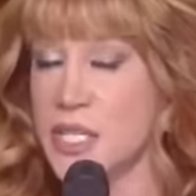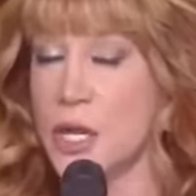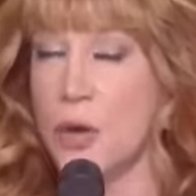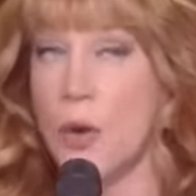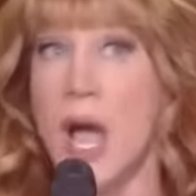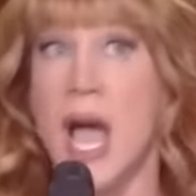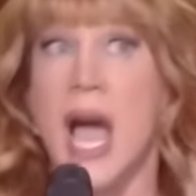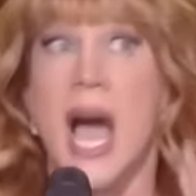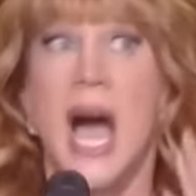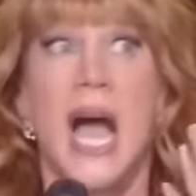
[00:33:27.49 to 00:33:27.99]

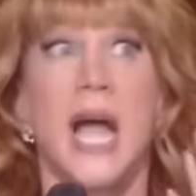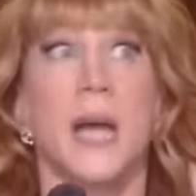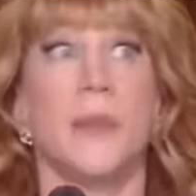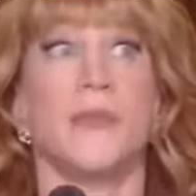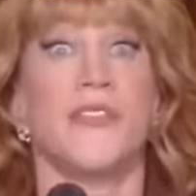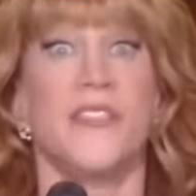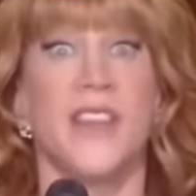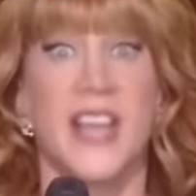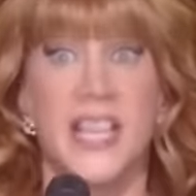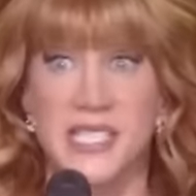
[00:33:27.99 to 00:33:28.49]
So
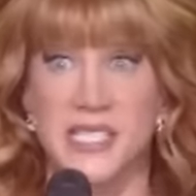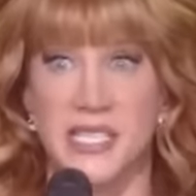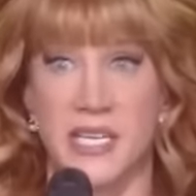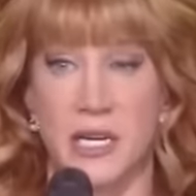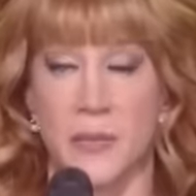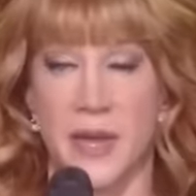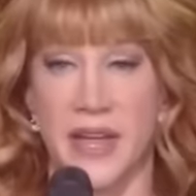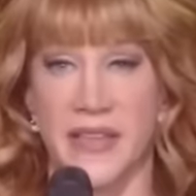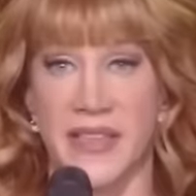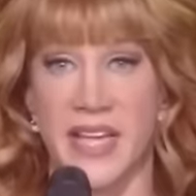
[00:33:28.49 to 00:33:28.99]
I'm
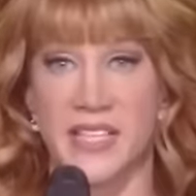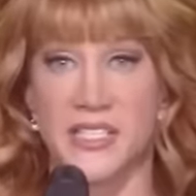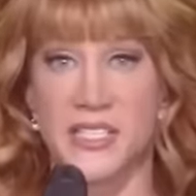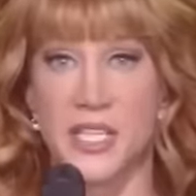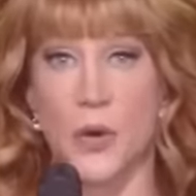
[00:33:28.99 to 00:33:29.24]
fascinated by that.